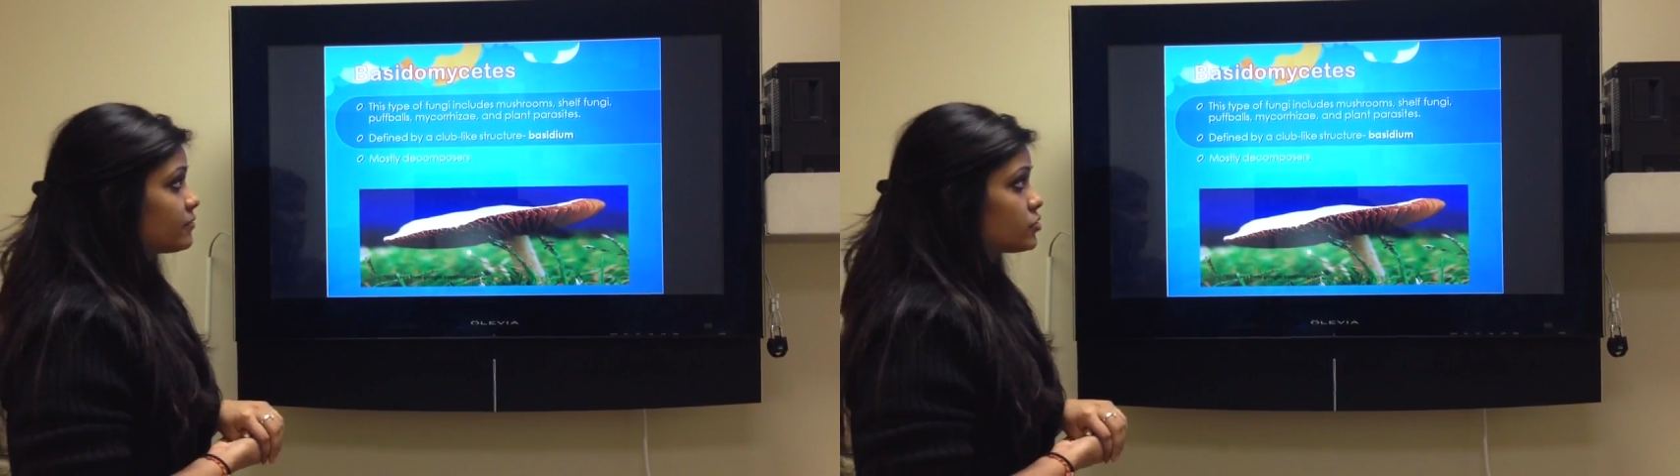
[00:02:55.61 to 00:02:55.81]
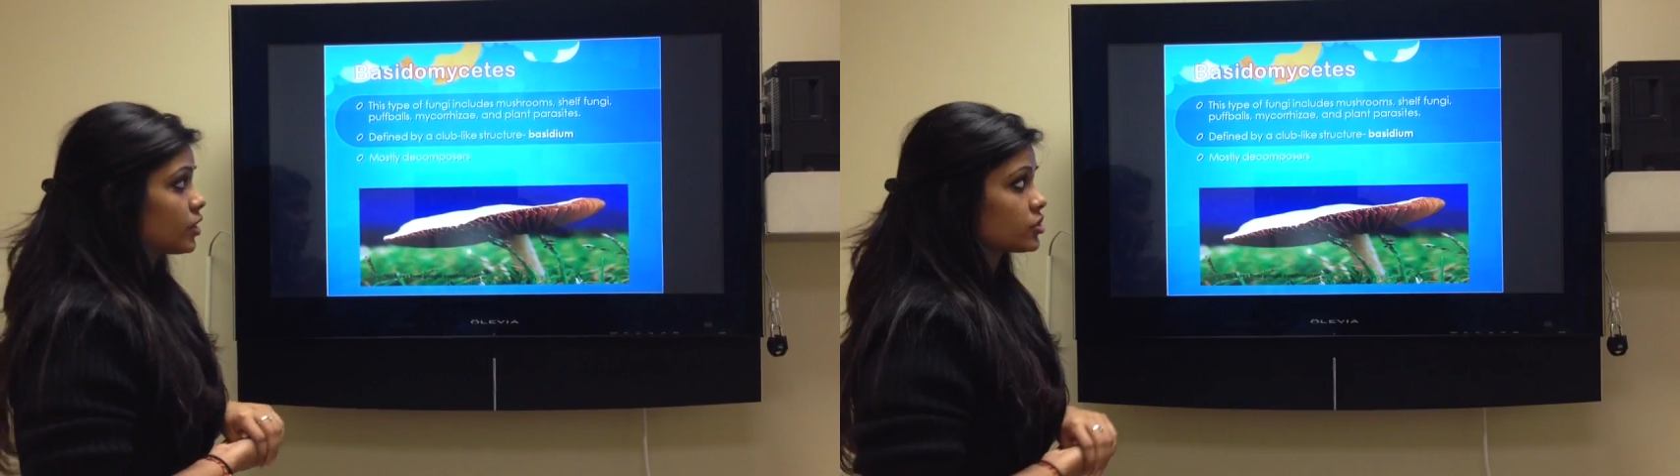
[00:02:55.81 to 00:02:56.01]

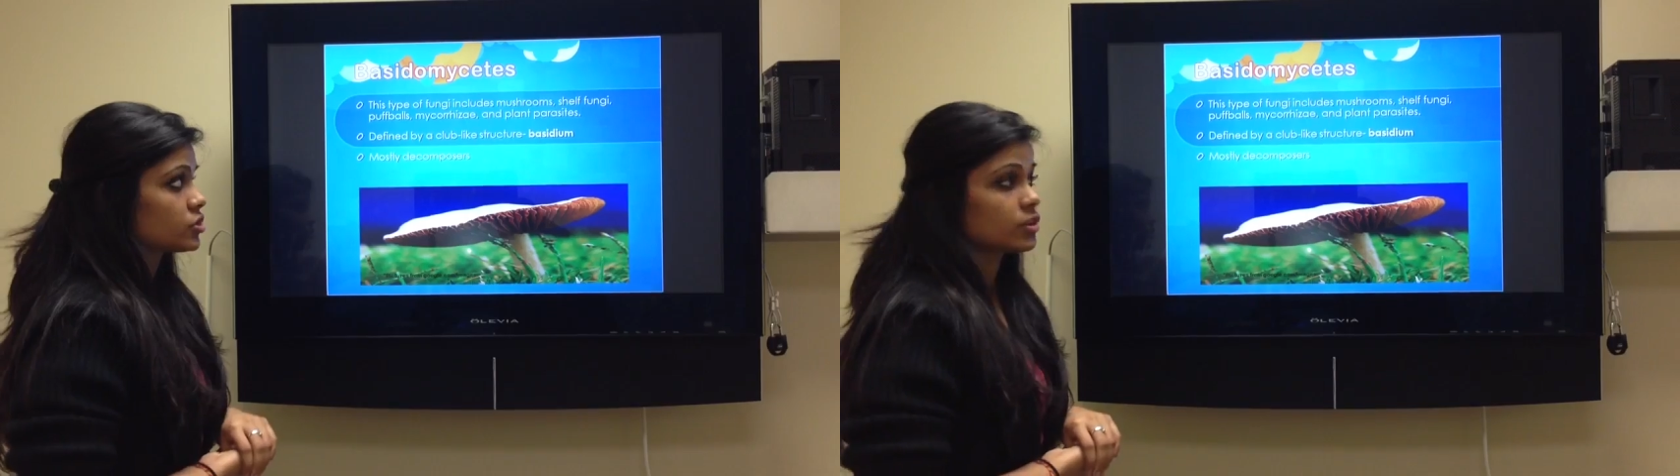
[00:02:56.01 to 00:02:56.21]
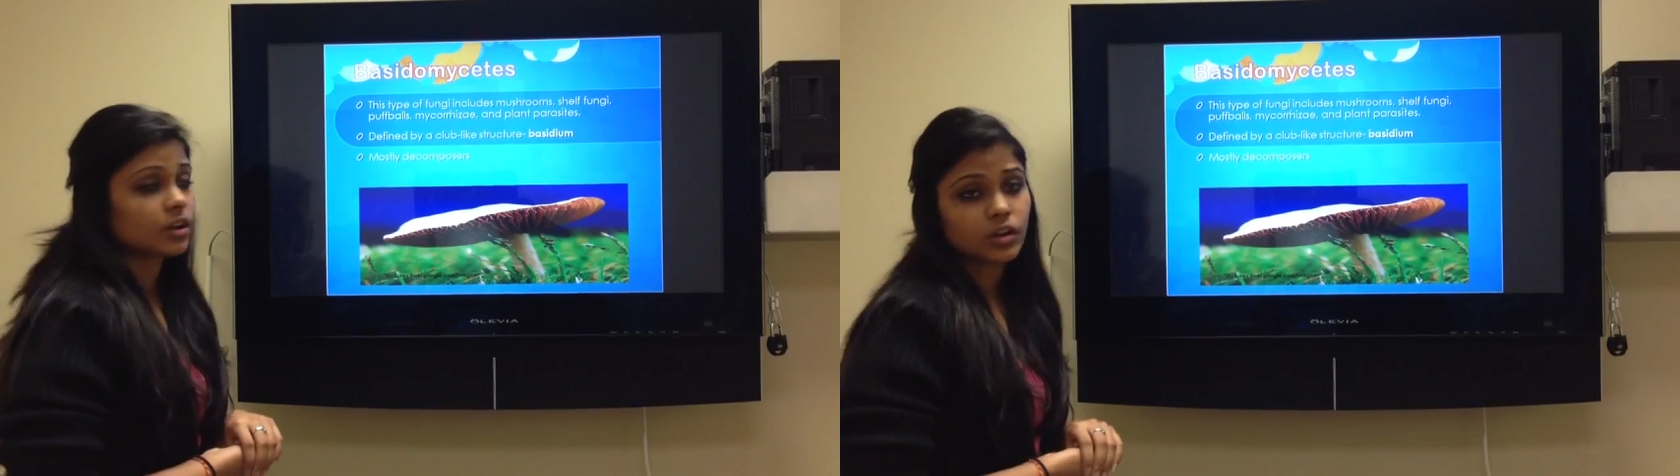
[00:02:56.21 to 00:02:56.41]

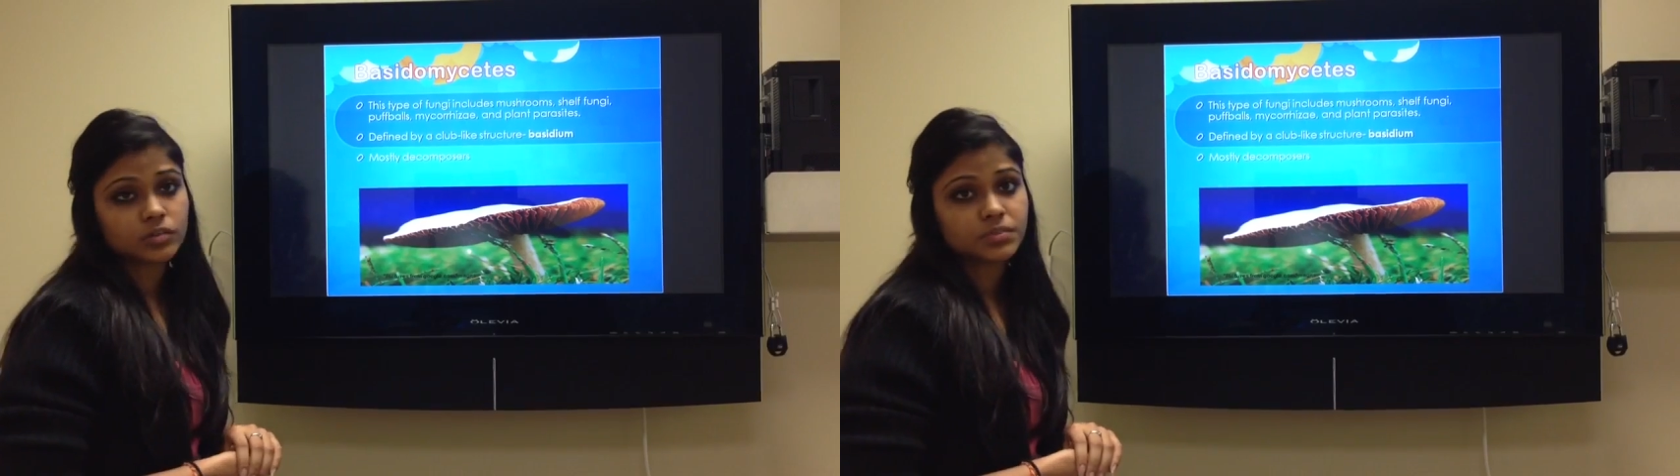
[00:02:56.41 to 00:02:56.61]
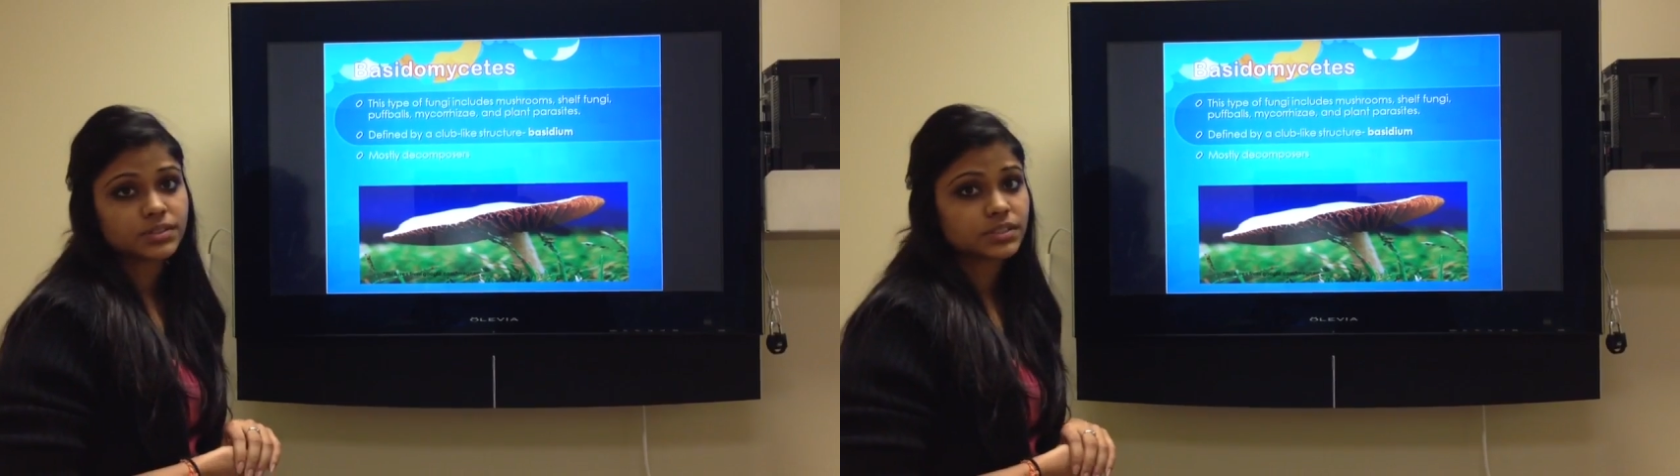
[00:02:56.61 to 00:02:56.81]
structure
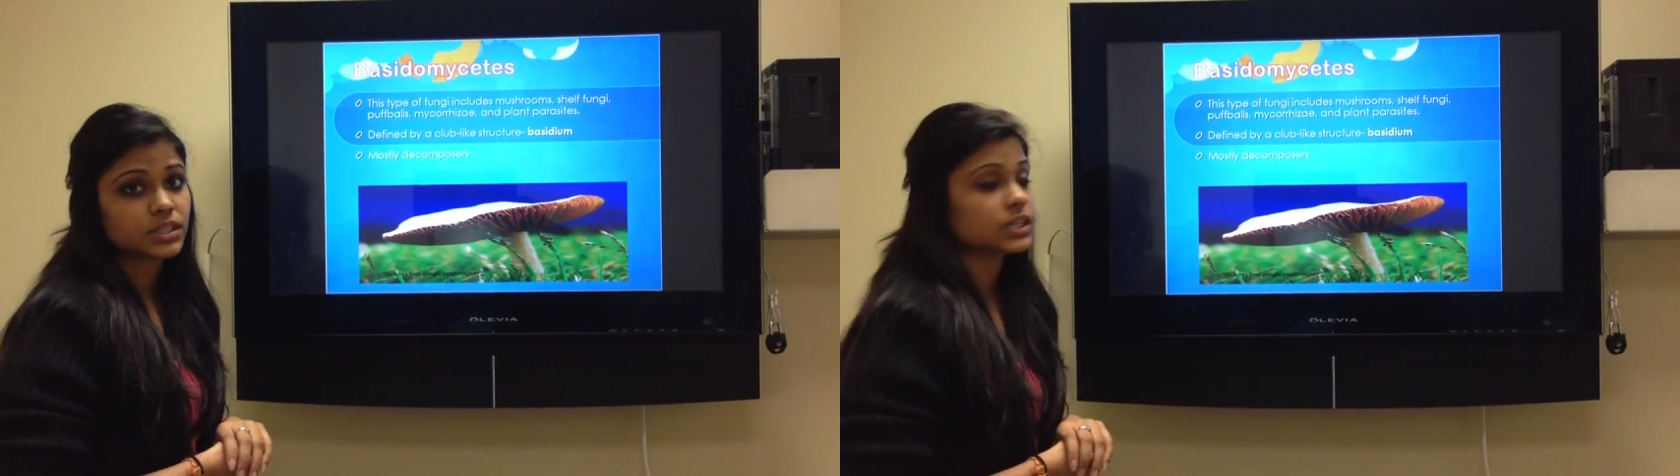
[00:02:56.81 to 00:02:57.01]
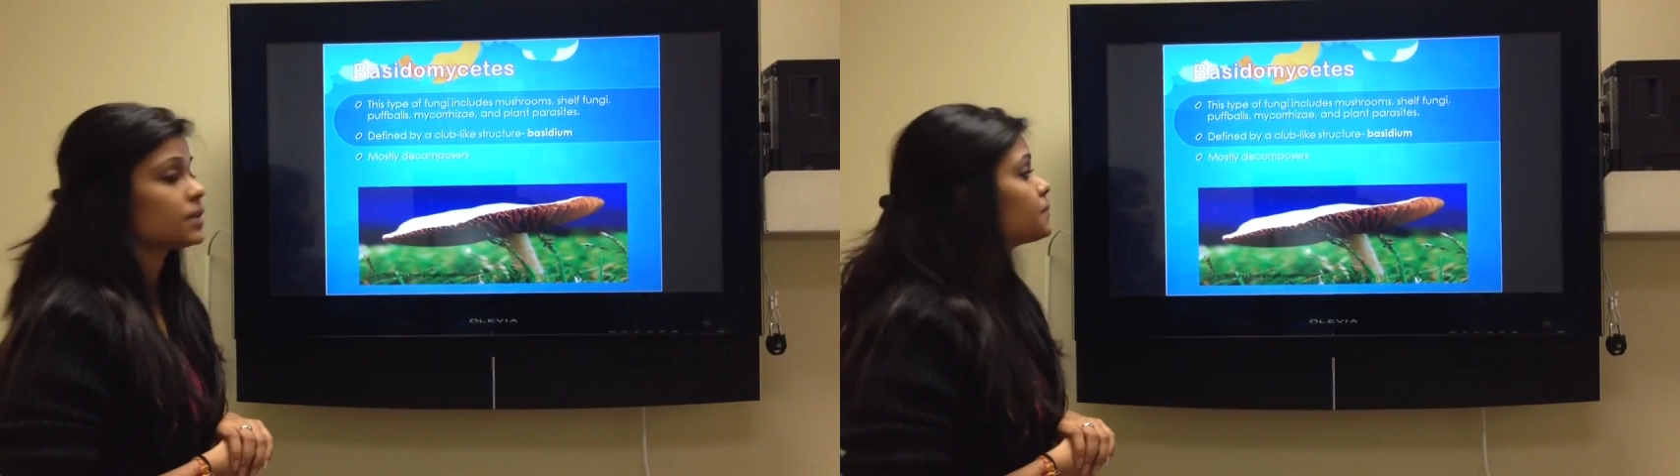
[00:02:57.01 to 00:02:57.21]
called
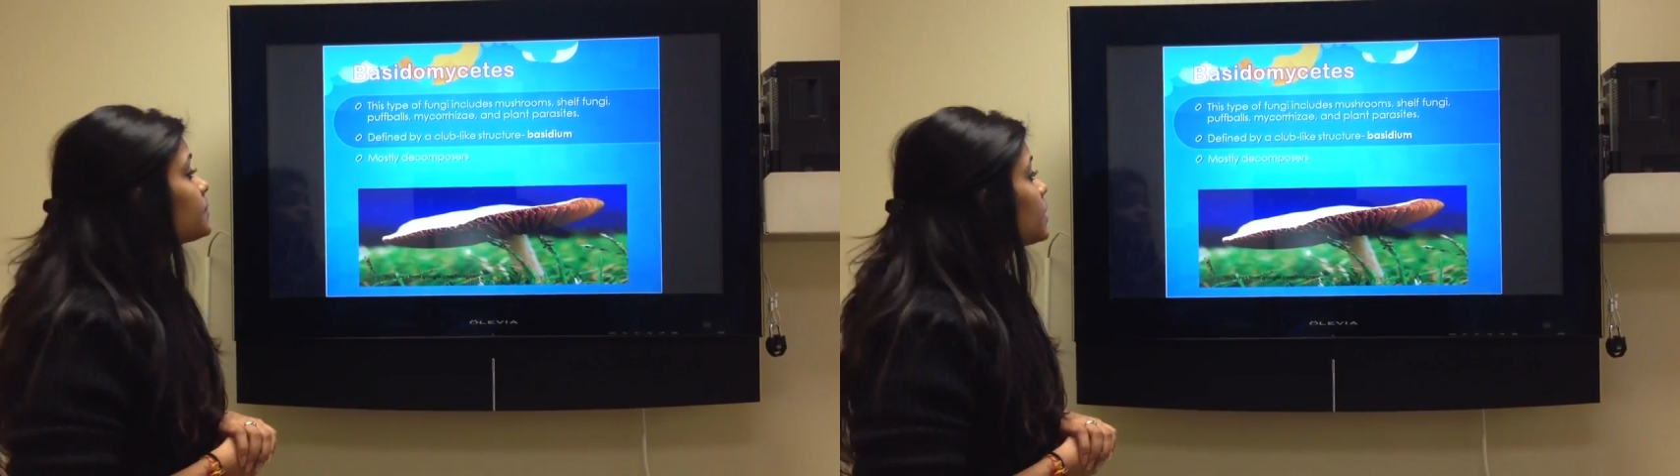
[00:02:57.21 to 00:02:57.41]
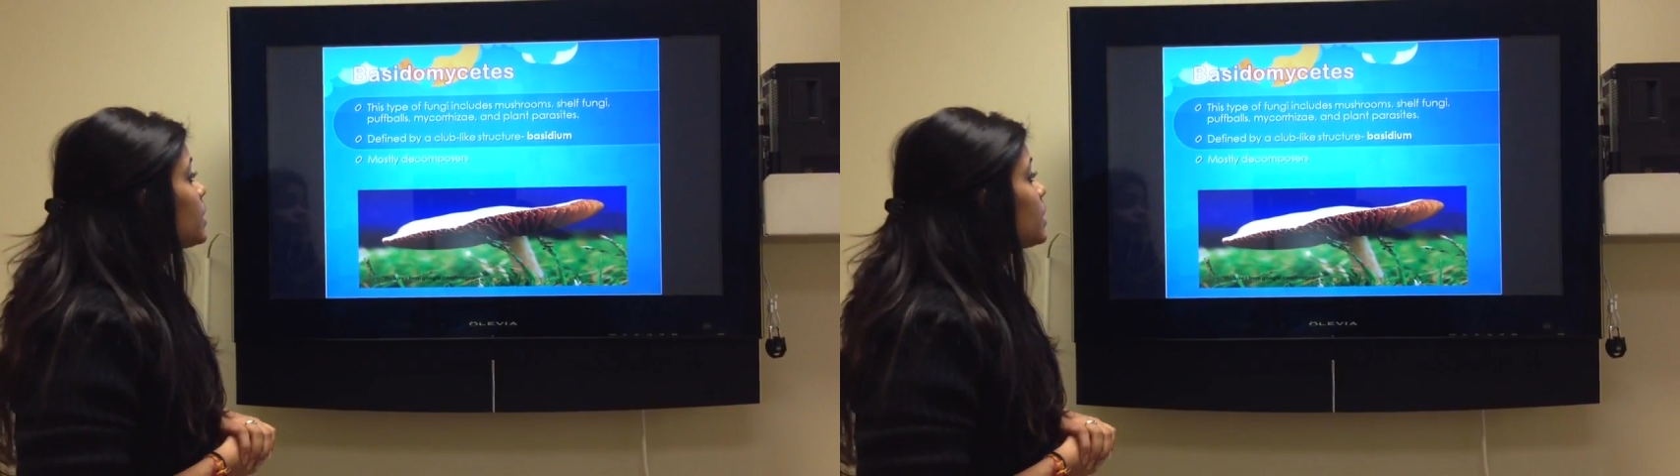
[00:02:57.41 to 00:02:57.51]
basidium,